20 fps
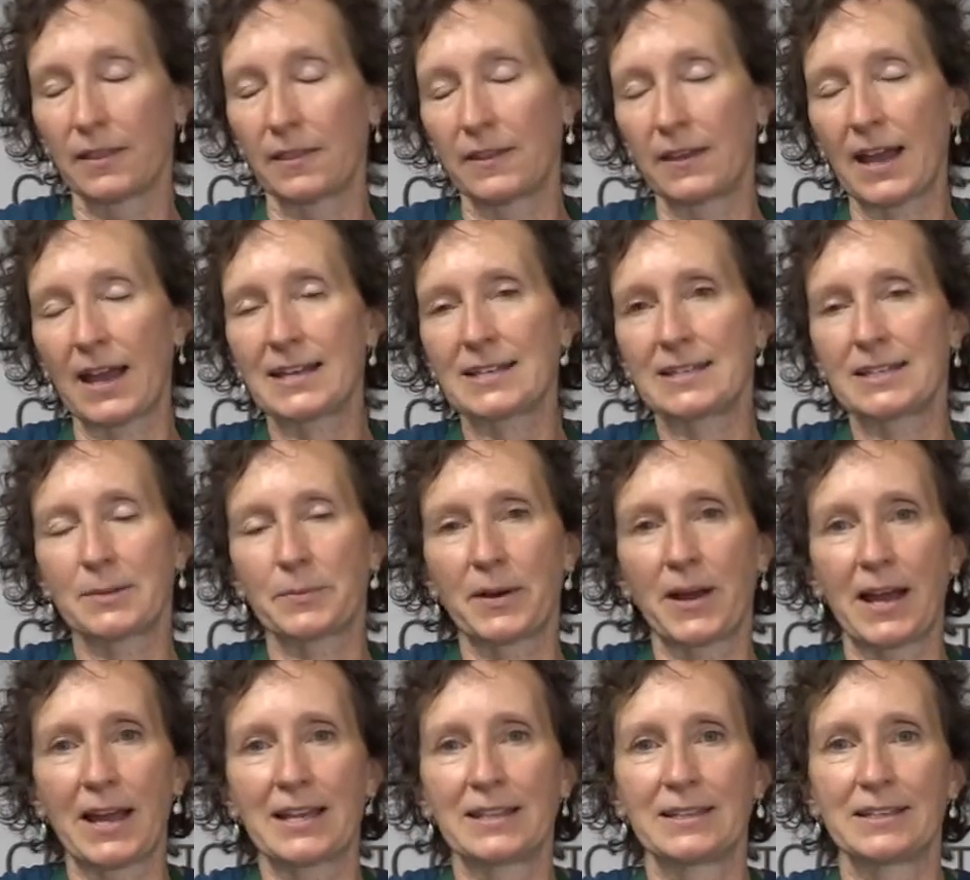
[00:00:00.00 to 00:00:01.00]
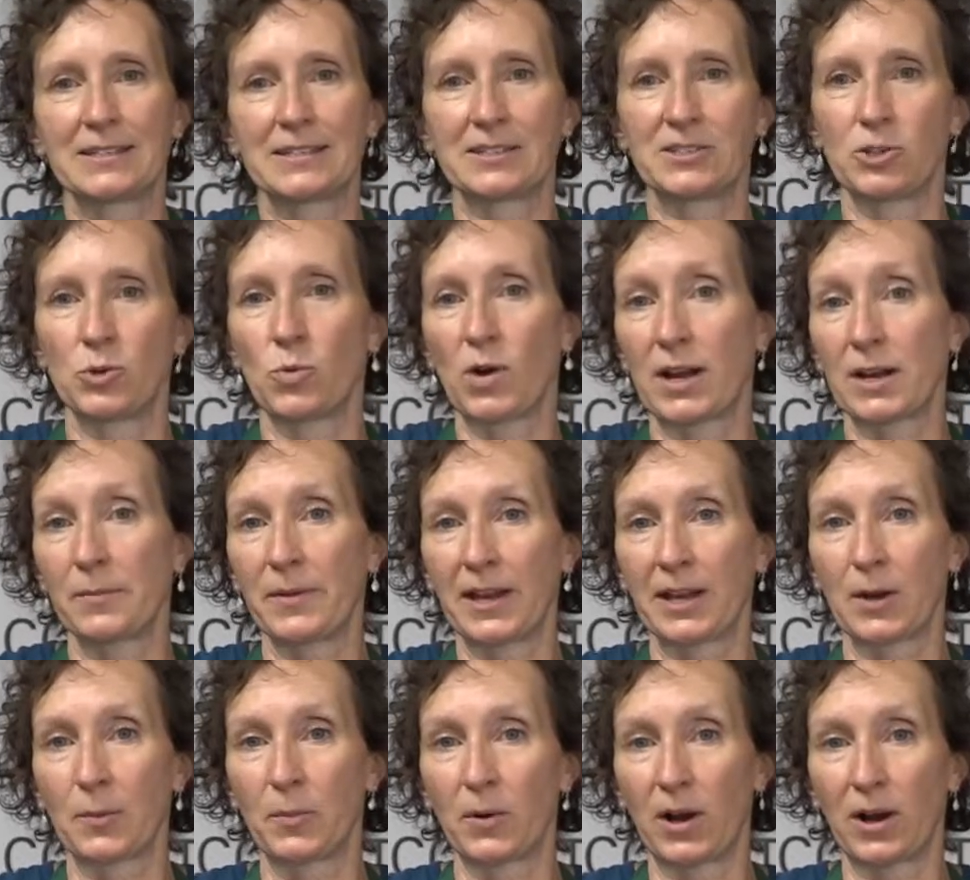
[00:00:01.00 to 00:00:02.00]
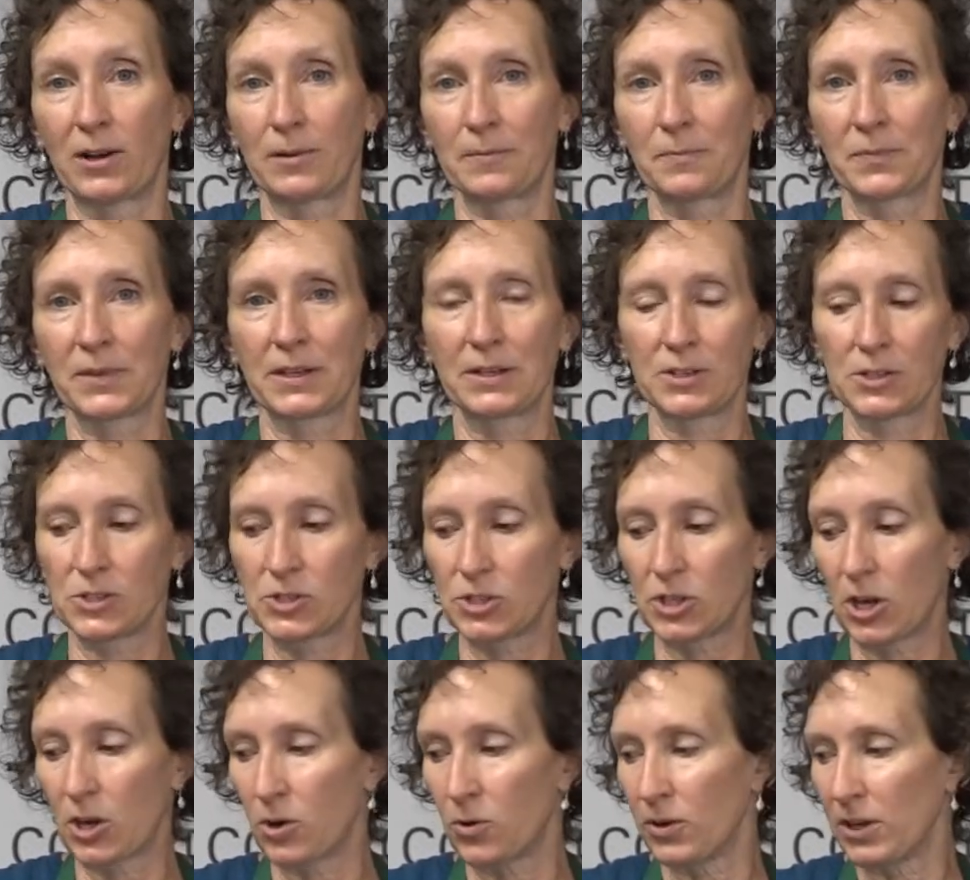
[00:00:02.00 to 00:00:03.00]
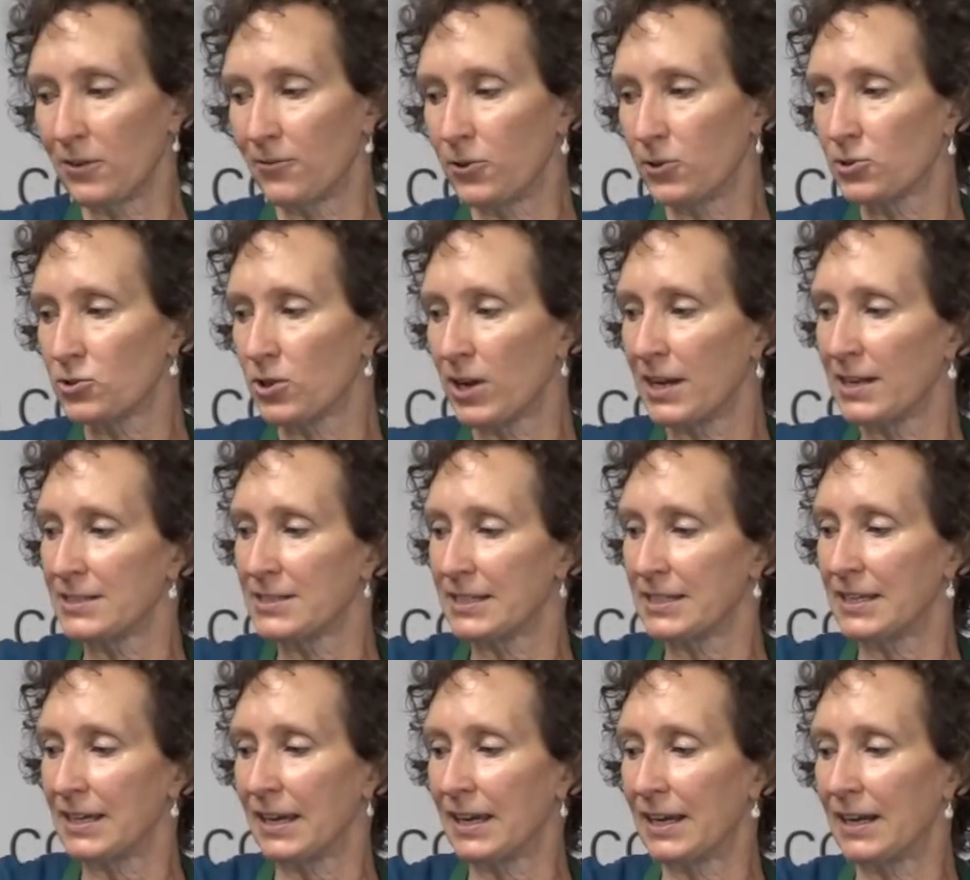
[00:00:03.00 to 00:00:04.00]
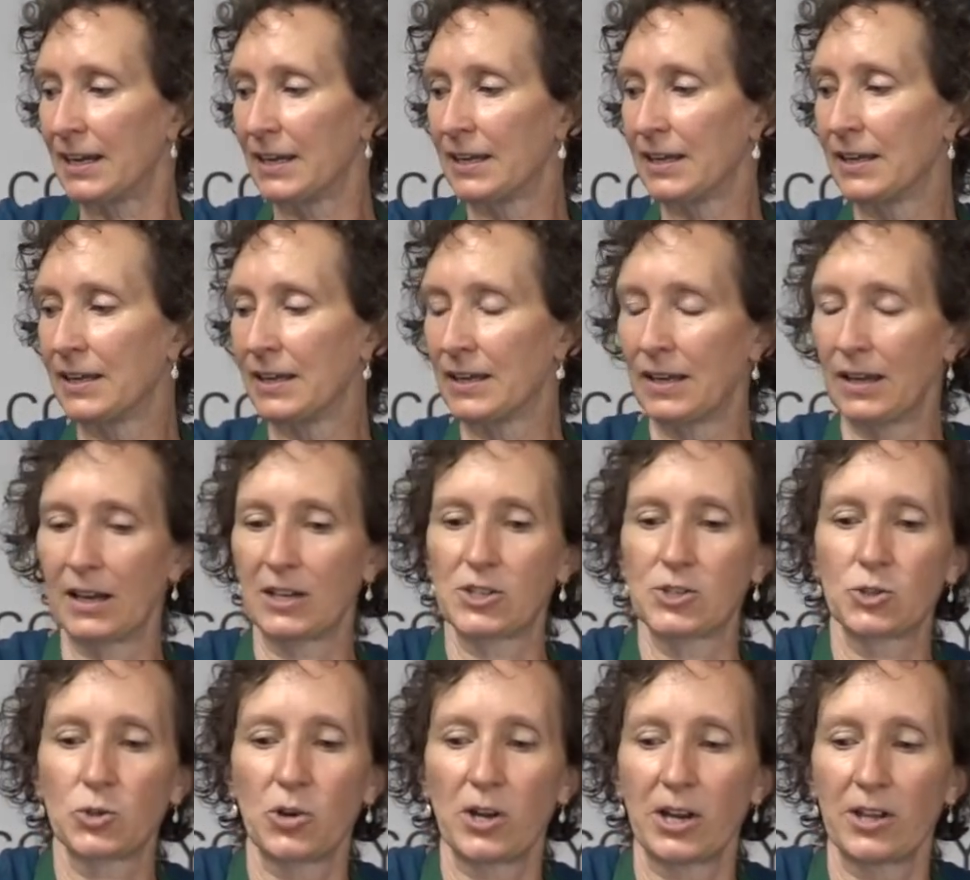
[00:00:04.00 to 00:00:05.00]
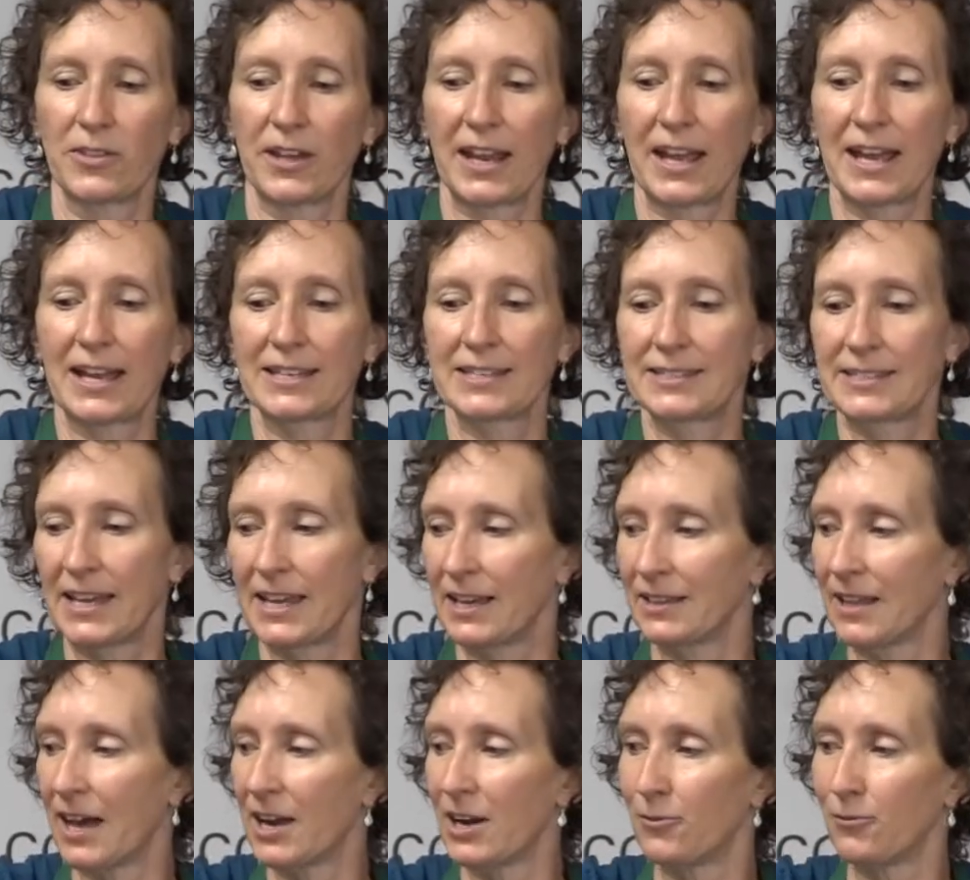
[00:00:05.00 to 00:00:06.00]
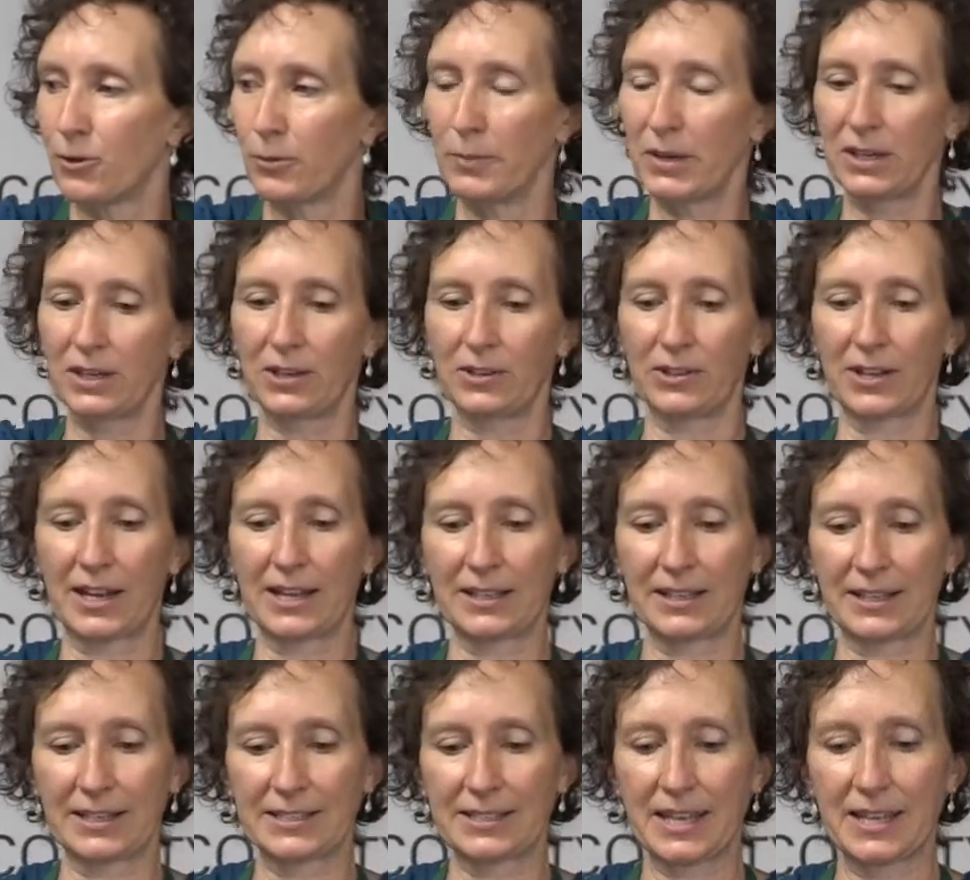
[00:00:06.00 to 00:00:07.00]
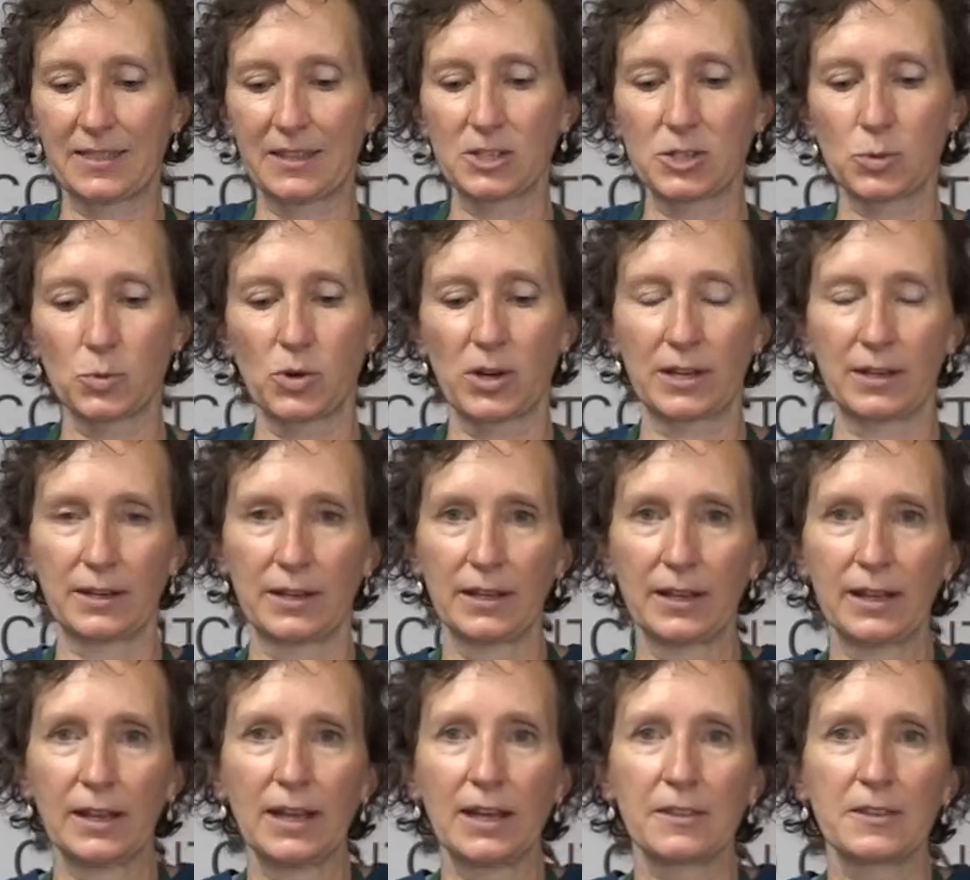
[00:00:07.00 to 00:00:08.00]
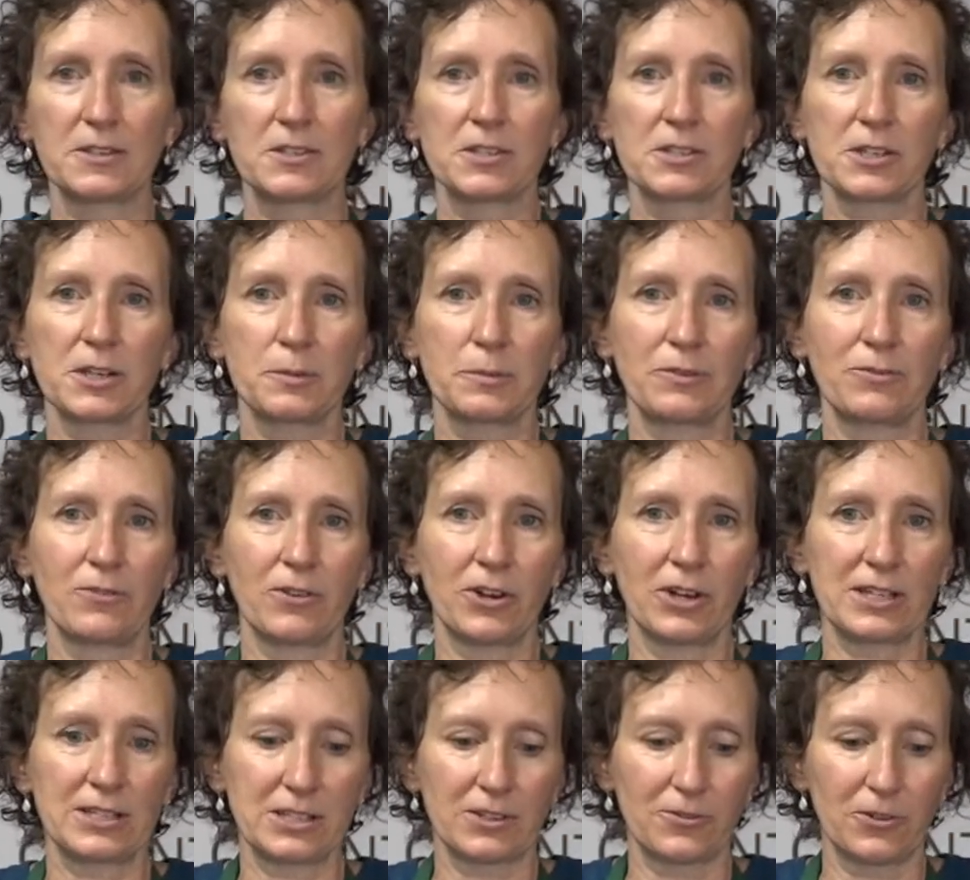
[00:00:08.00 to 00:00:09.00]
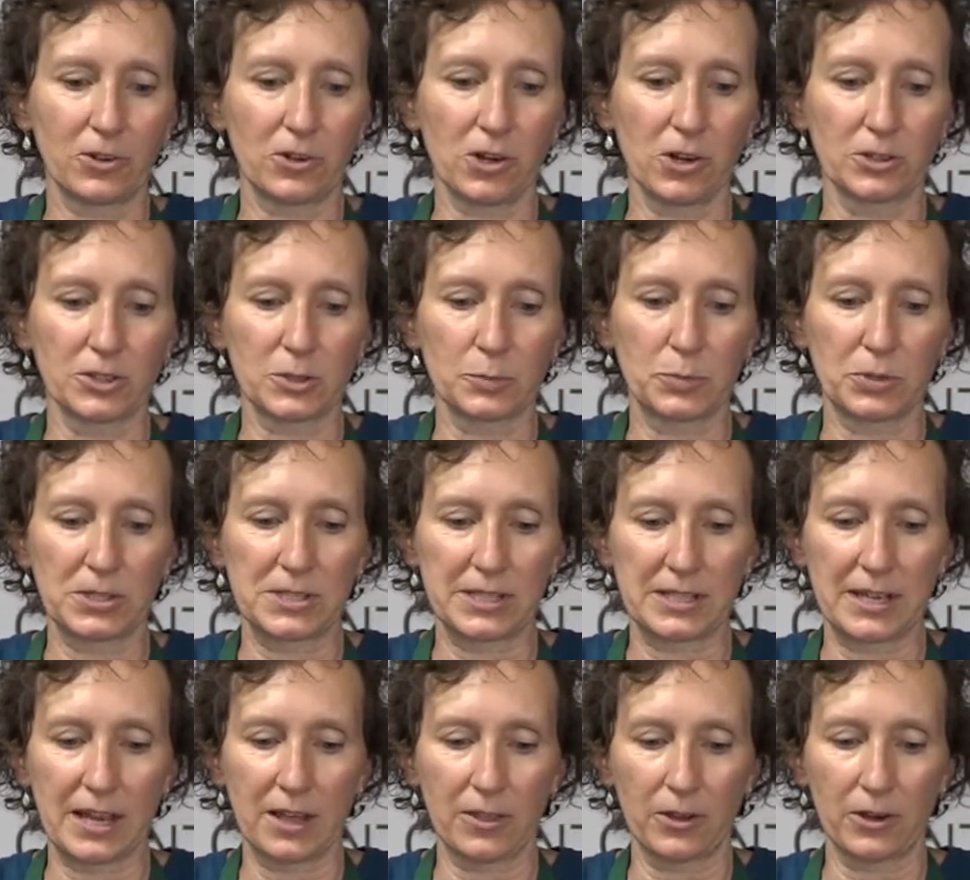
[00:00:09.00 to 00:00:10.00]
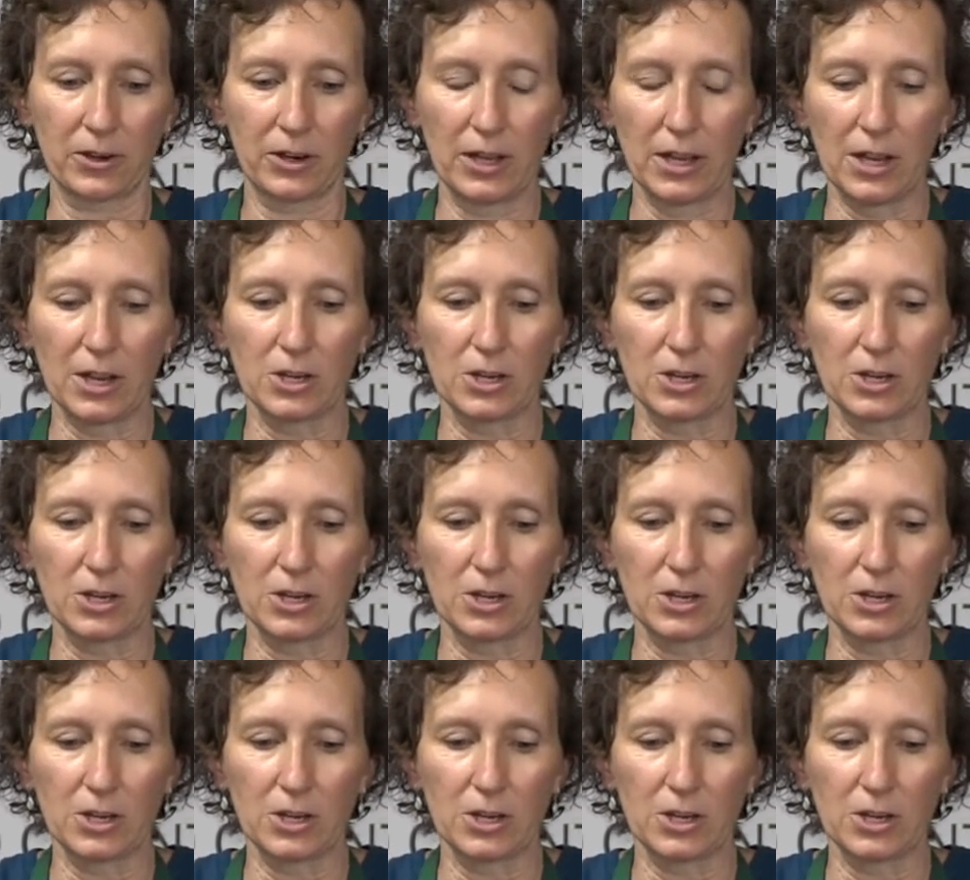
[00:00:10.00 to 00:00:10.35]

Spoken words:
The idea behind this is you want to make a ball. So if you're trying to get a soil that has, say, a lot of vermiculite, like say this one, this is going to be very difficult to put together.